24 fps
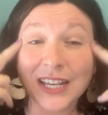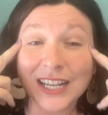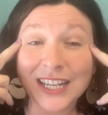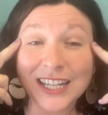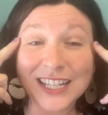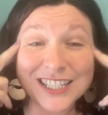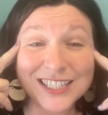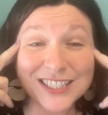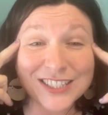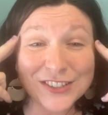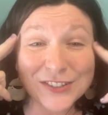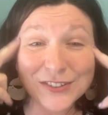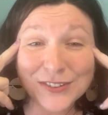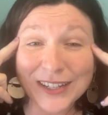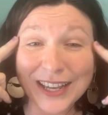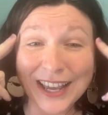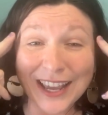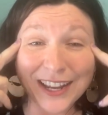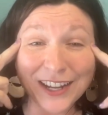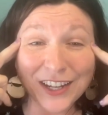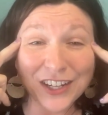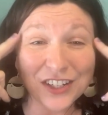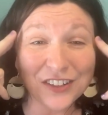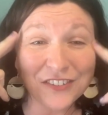It's
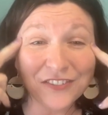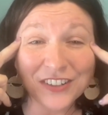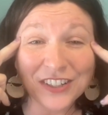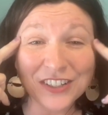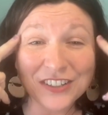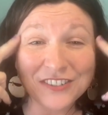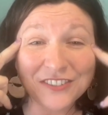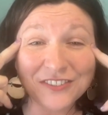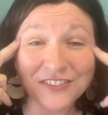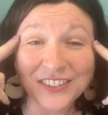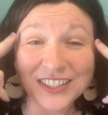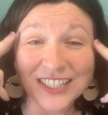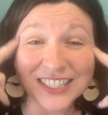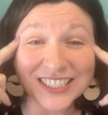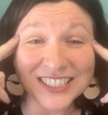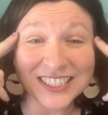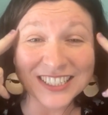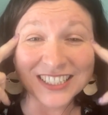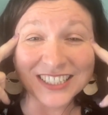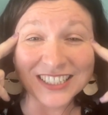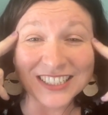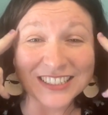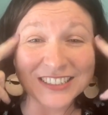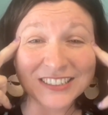okay to feel
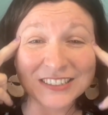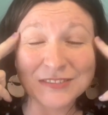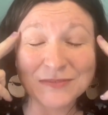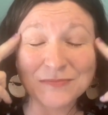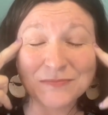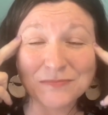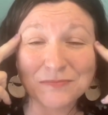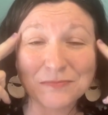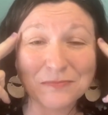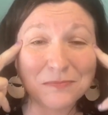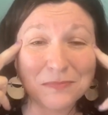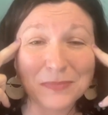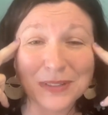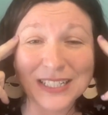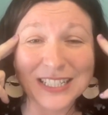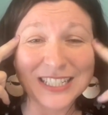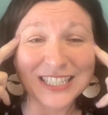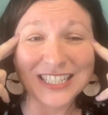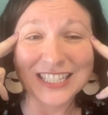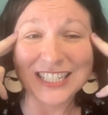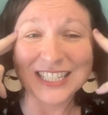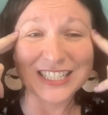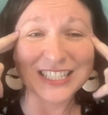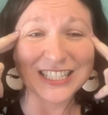fear, but
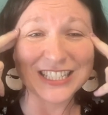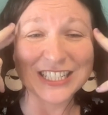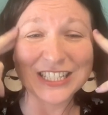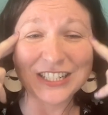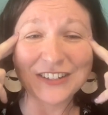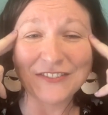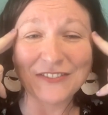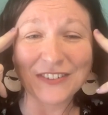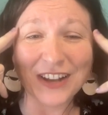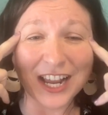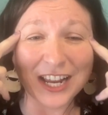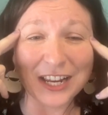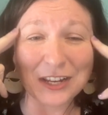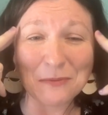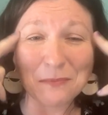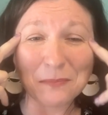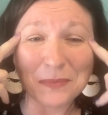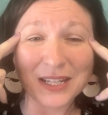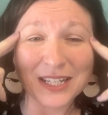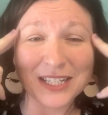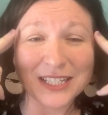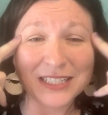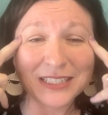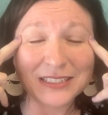it doesn't define
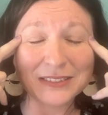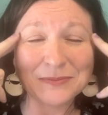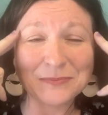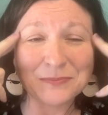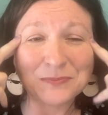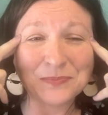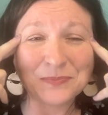me.